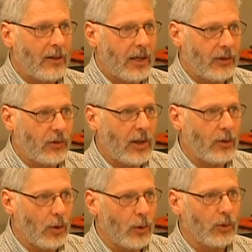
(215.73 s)
they
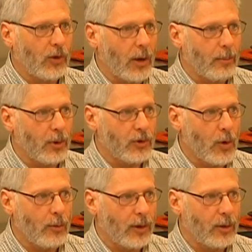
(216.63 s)
send those numbers
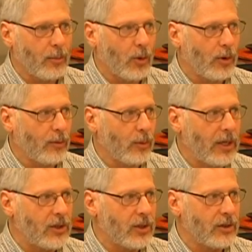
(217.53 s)
over to the Board of
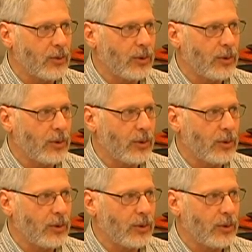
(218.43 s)
Regents,